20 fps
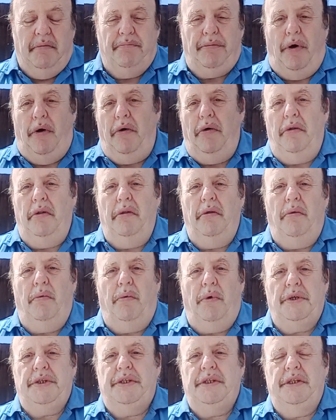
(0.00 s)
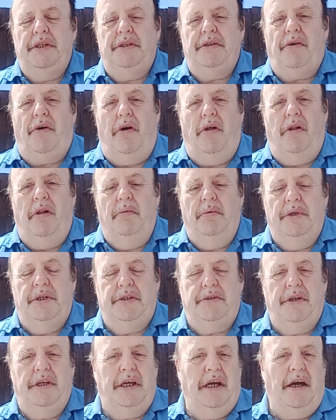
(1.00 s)
Paul wasn't
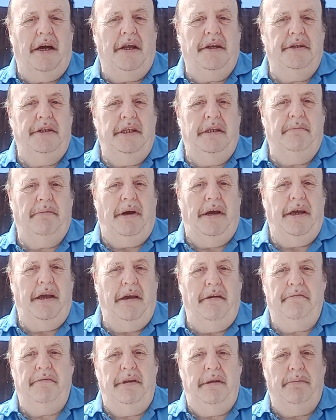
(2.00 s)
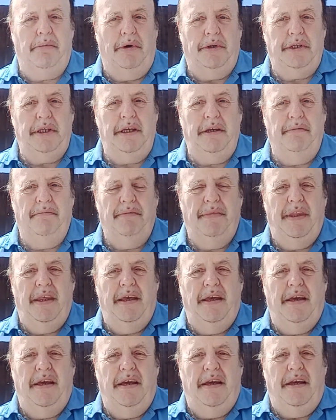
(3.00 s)
always regarded by everybody
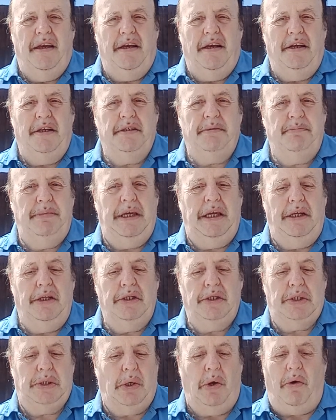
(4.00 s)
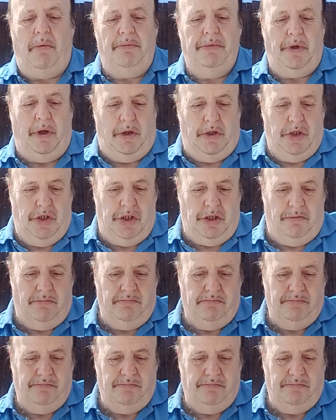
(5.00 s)
as being top-notch.